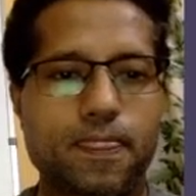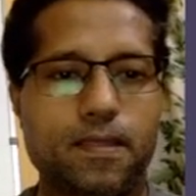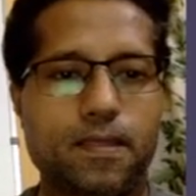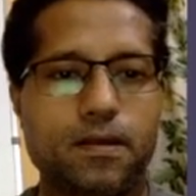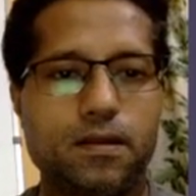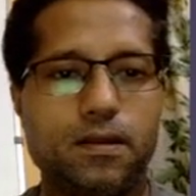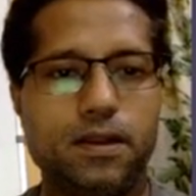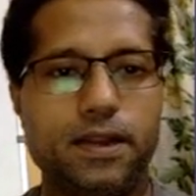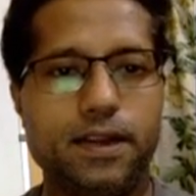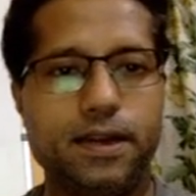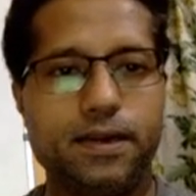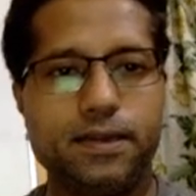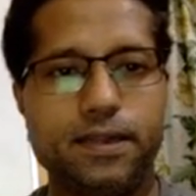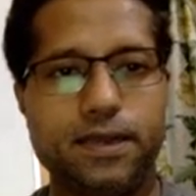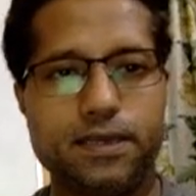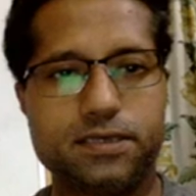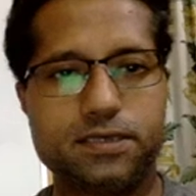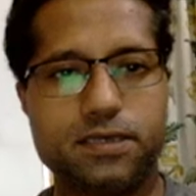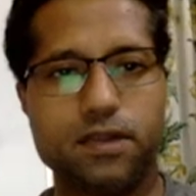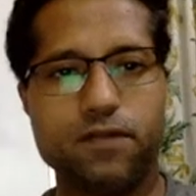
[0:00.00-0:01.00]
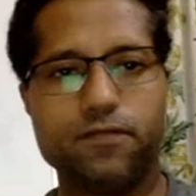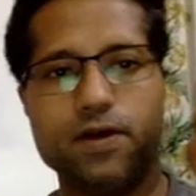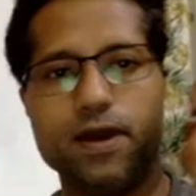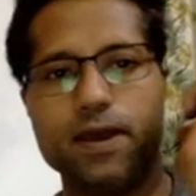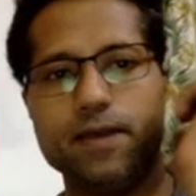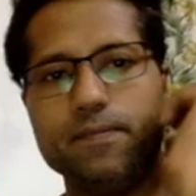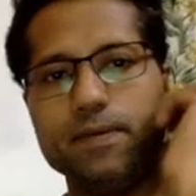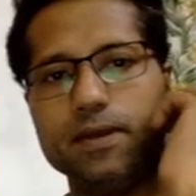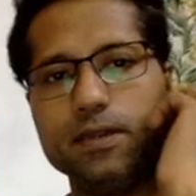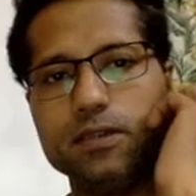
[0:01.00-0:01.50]
Let x and
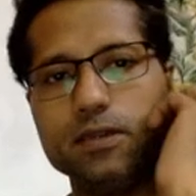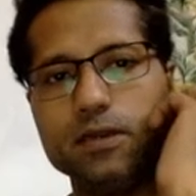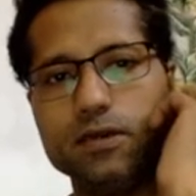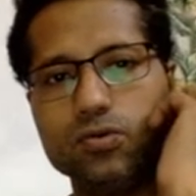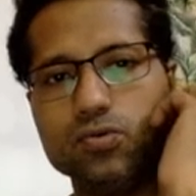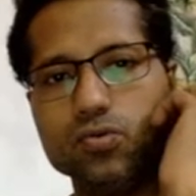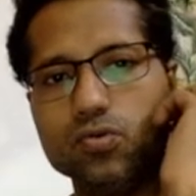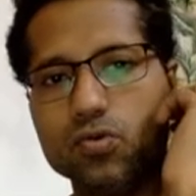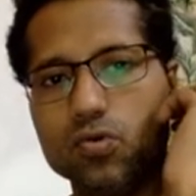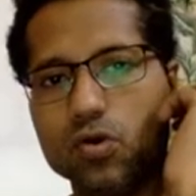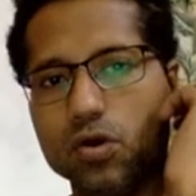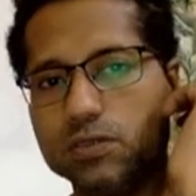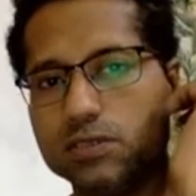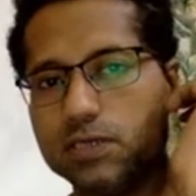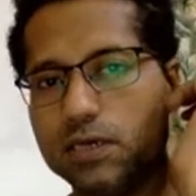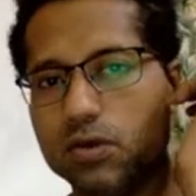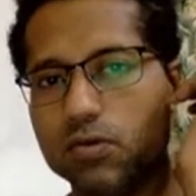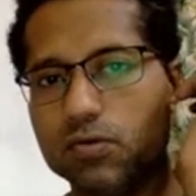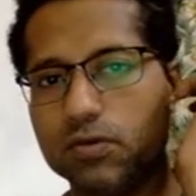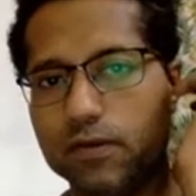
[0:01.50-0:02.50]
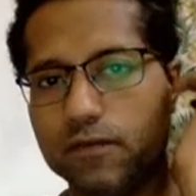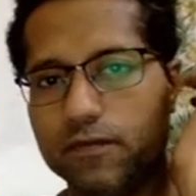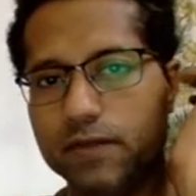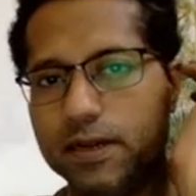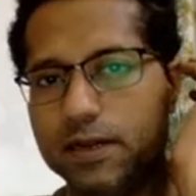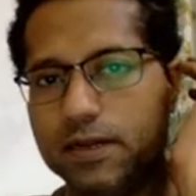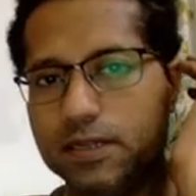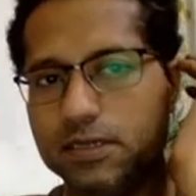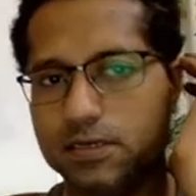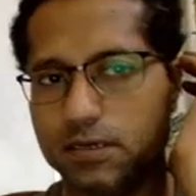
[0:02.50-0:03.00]
y be the two consecutive
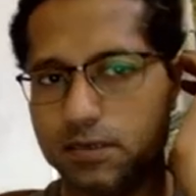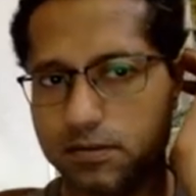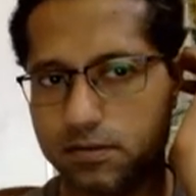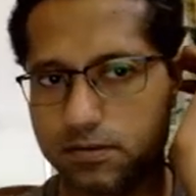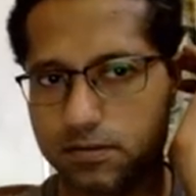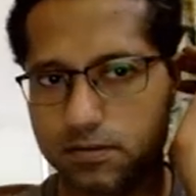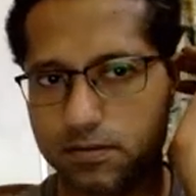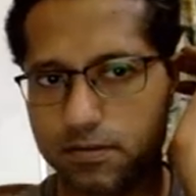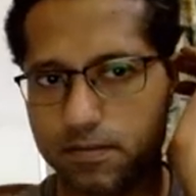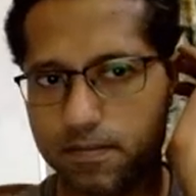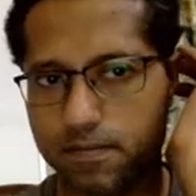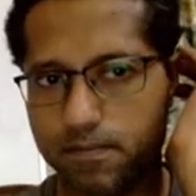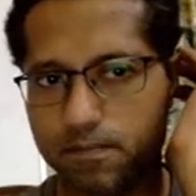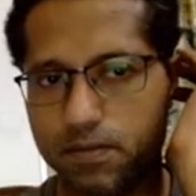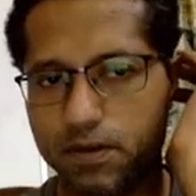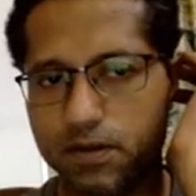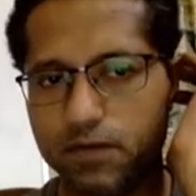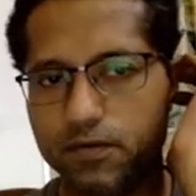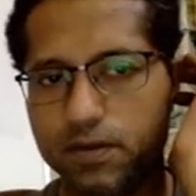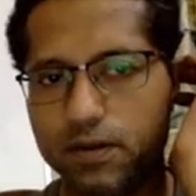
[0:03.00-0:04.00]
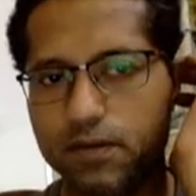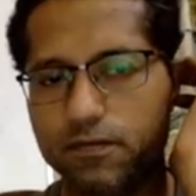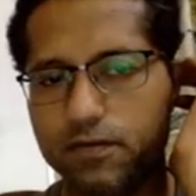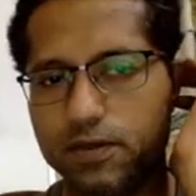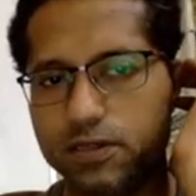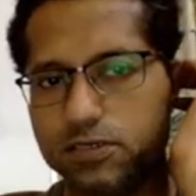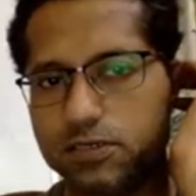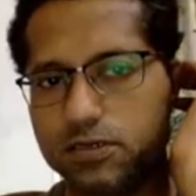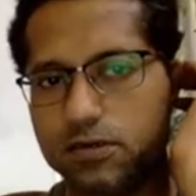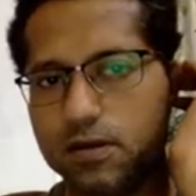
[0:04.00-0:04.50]
integers between
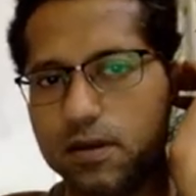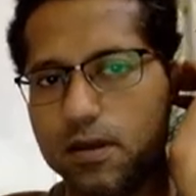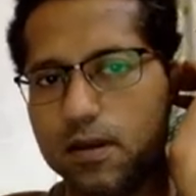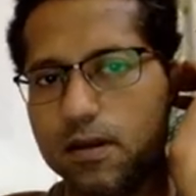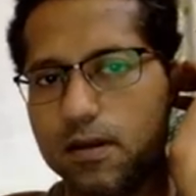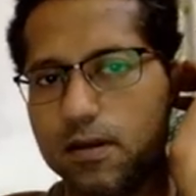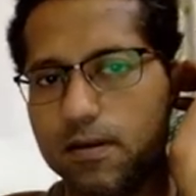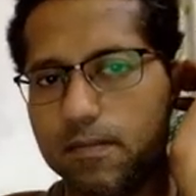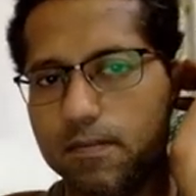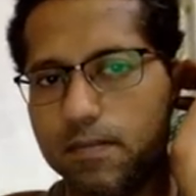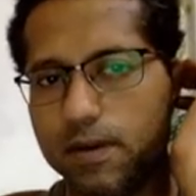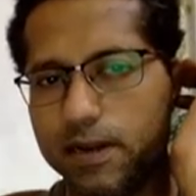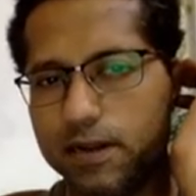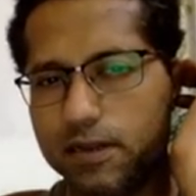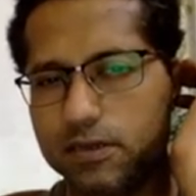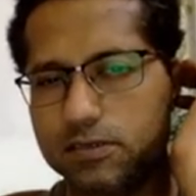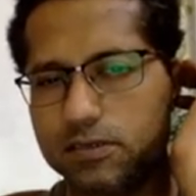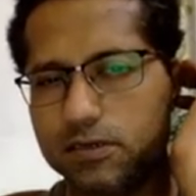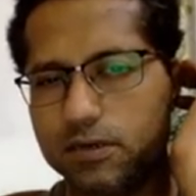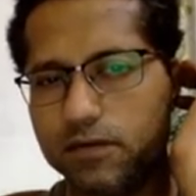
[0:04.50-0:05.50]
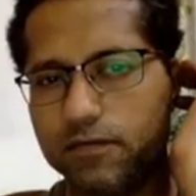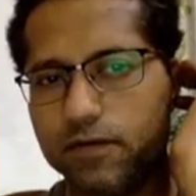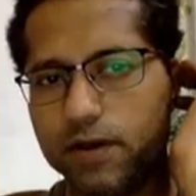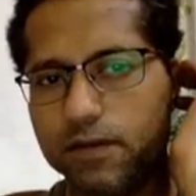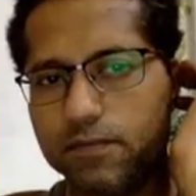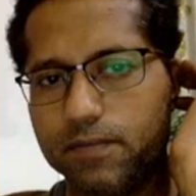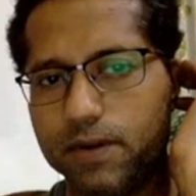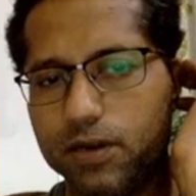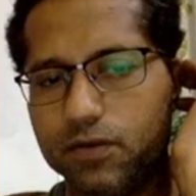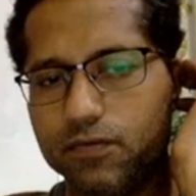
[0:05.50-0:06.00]
which minus
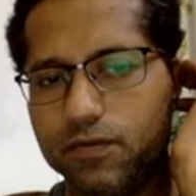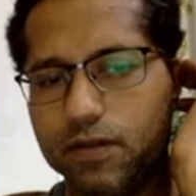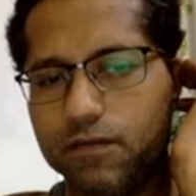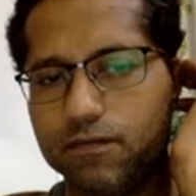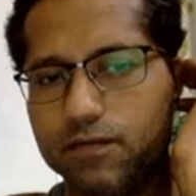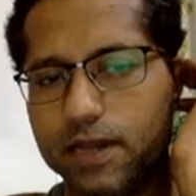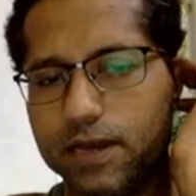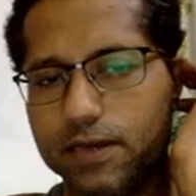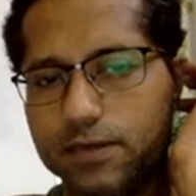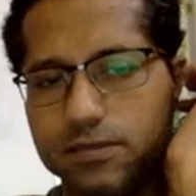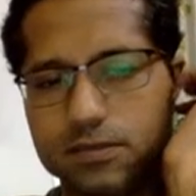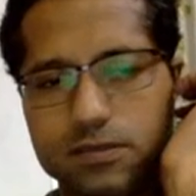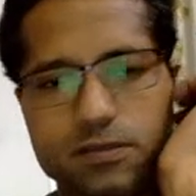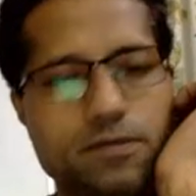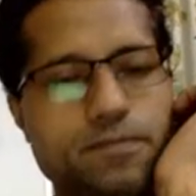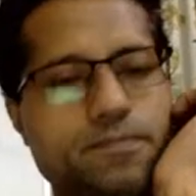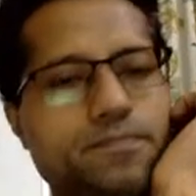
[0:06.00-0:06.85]
35 by 12 lies.